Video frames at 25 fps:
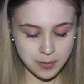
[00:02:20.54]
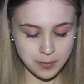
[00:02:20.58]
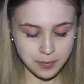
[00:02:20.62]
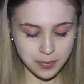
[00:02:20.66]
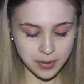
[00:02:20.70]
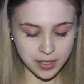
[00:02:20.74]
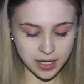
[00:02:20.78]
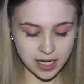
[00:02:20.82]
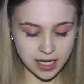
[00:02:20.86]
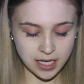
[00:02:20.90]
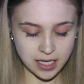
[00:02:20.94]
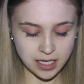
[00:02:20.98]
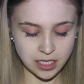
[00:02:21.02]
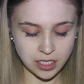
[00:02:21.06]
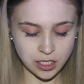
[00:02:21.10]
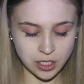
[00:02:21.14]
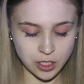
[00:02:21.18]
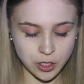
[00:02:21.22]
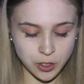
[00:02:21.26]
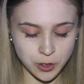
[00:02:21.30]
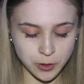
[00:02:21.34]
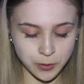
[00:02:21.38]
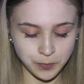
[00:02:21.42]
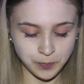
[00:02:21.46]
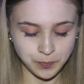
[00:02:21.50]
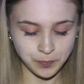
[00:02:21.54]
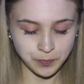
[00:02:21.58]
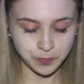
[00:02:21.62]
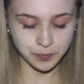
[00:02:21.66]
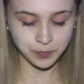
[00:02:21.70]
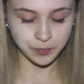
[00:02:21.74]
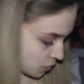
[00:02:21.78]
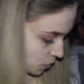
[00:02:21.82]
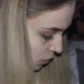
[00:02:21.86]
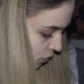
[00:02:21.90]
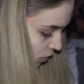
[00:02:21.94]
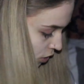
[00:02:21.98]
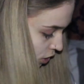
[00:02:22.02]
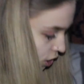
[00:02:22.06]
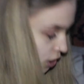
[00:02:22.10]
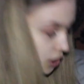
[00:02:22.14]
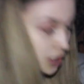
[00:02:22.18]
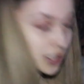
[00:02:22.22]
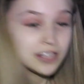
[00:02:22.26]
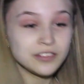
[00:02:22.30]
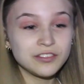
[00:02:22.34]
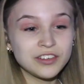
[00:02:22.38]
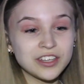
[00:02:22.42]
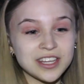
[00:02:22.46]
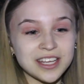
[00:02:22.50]
but you know, we're gonna
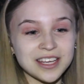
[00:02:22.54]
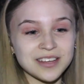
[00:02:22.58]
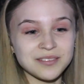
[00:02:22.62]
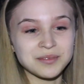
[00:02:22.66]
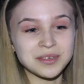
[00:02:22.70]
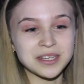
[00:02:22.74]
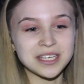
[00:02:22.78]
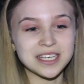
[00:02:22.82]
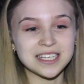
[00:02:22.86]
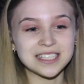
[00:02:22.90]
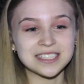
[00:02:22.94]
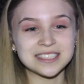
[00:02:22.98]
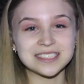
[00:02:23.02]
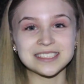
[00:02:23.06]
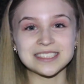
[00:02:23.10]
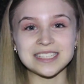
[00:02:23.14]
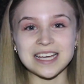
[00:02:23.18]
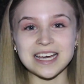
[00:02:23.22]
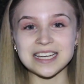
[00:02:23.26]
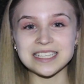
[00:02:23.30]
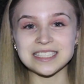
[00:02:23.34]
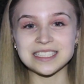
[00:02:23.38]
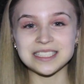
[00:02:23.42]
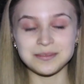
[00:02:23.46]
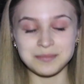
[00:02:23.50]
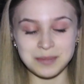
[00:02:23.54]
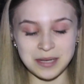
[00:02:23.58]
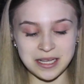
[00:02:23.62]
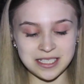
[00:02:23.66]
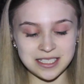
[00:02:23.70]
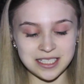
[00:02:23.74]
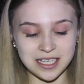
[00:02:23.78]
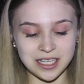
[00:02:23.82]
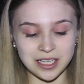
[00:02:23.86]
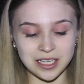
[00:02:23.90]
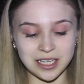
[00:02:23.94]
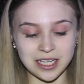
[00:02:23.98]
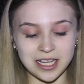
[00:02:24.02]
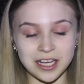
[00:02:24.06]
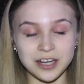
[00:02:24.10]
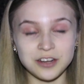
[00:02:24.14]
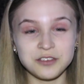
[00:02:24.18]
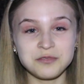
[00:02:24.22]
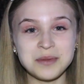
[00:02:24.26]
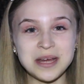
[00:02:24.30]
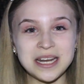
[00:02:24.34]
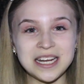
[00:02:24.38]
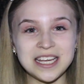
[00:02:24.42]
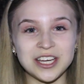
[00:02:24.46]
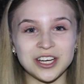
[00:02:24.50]
live with it because I spent a lot
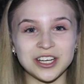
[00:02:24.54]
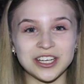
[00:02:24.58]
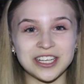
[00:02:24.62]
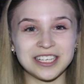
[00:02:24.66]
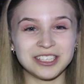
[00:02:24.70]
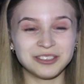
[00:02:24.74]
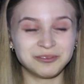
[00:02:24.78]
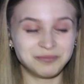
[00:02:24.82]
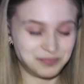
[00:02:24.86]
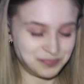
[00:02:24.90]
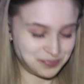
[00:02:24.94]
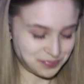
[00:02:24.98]
of money on it.